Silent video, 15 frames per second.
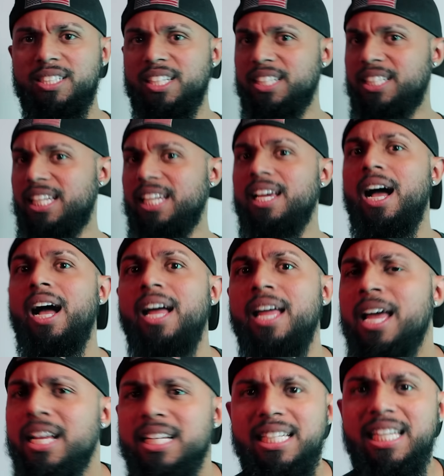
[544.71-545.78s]
is a
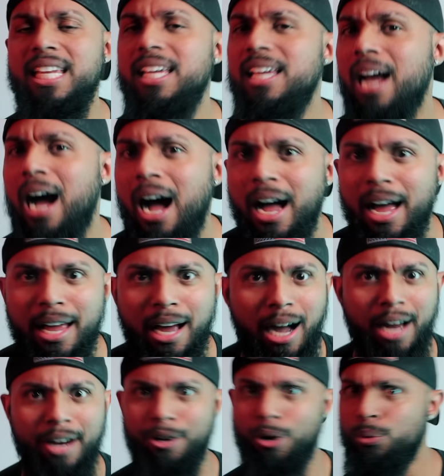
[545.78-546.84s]
DEI
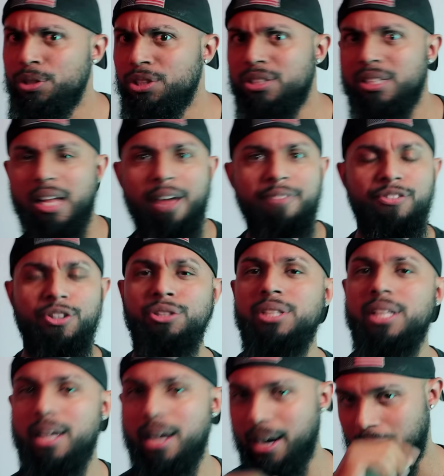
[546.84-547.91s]
hire. Oh, this is a
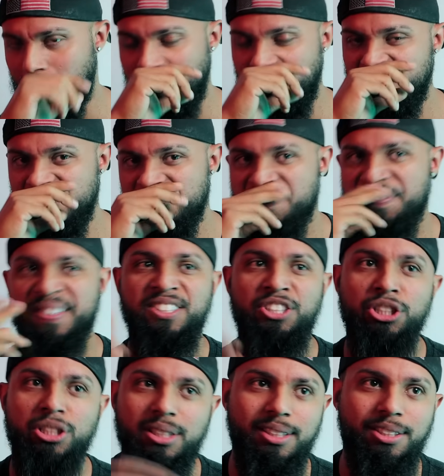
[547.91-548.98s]
diversity hire. And
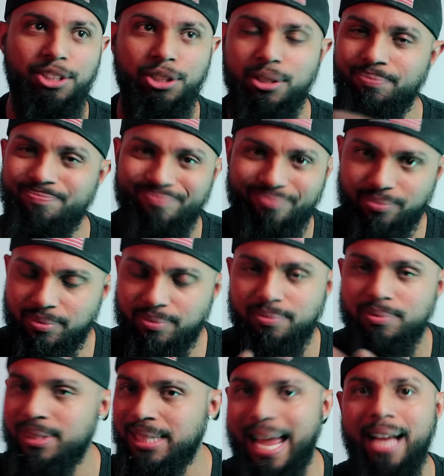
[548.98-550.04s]
just to
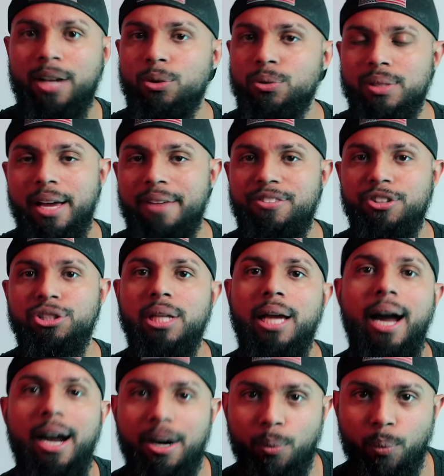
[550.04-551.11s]
tackle diversity
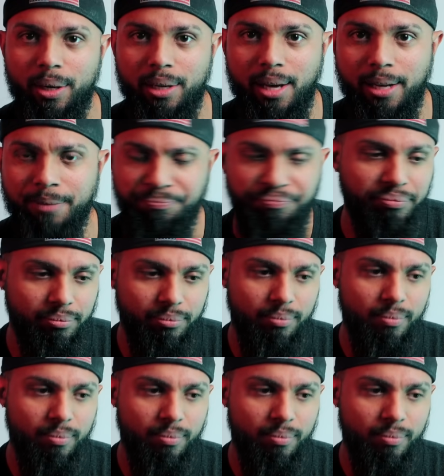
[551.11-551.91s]
hire and whatnot,